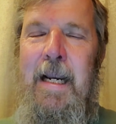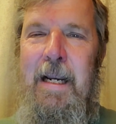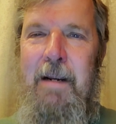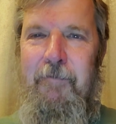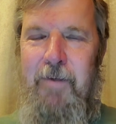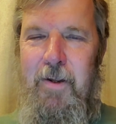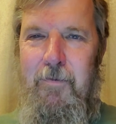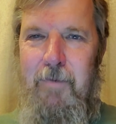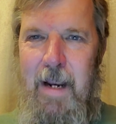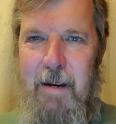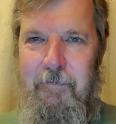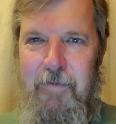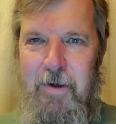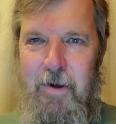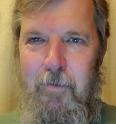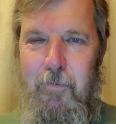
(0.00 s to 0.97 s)
If you
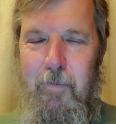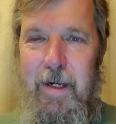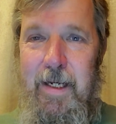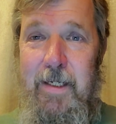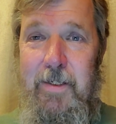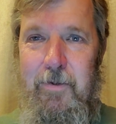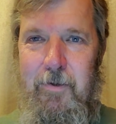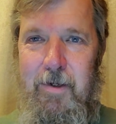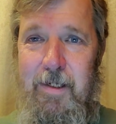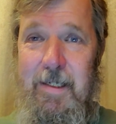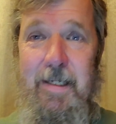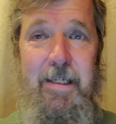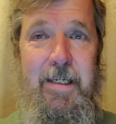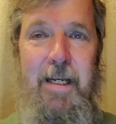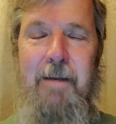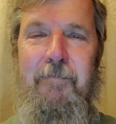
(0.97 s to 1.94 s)
have no
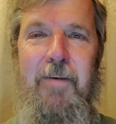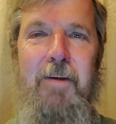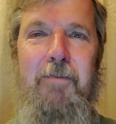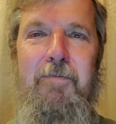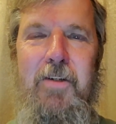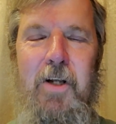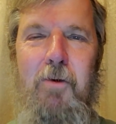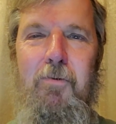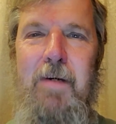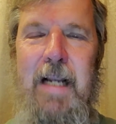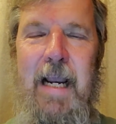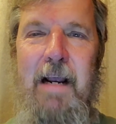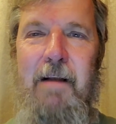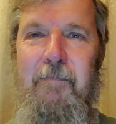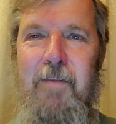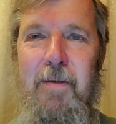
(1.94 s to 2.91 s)
resources, if you don't
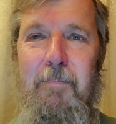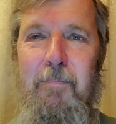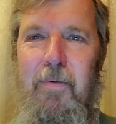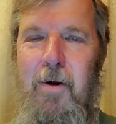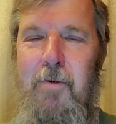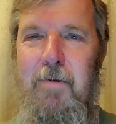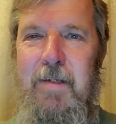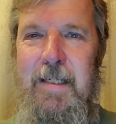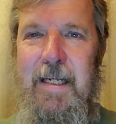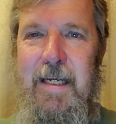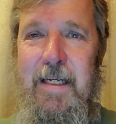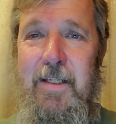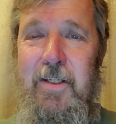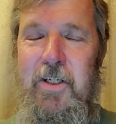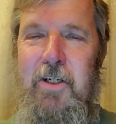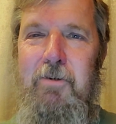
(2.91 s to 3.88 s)
have the
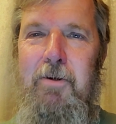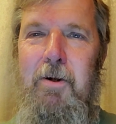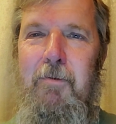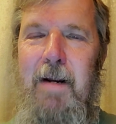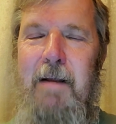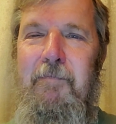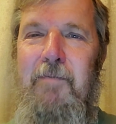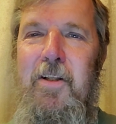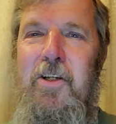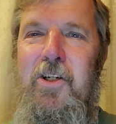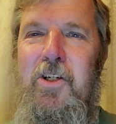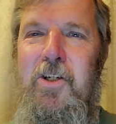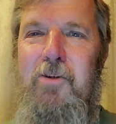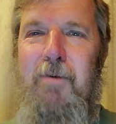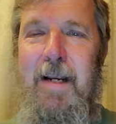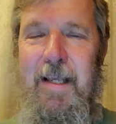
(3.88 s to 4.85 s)
proteins, you don't have the
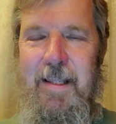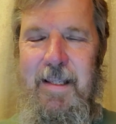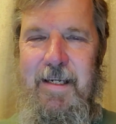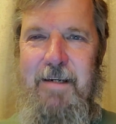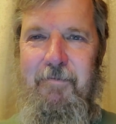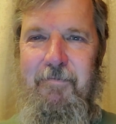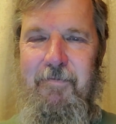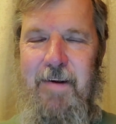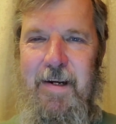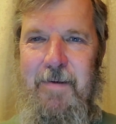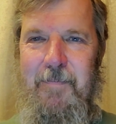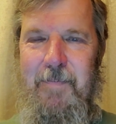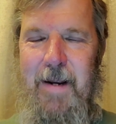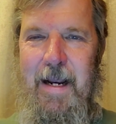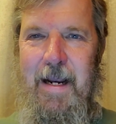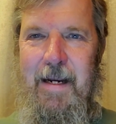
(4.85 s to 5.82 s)
strength to fight
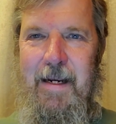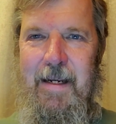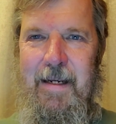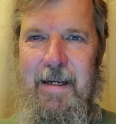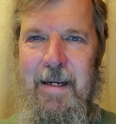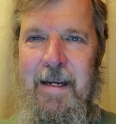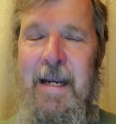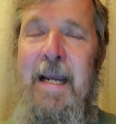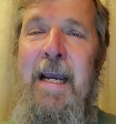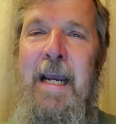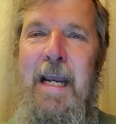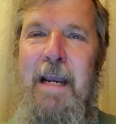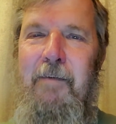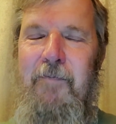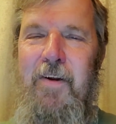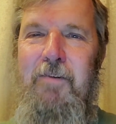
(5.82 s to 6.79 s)
back.
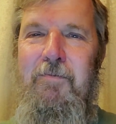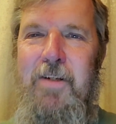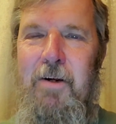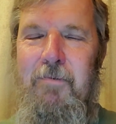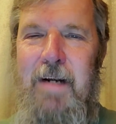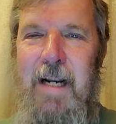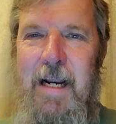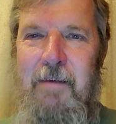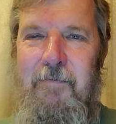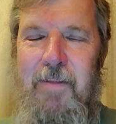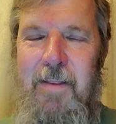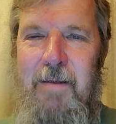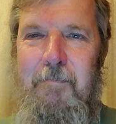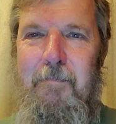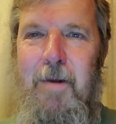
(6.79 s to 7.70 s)
If you don't have the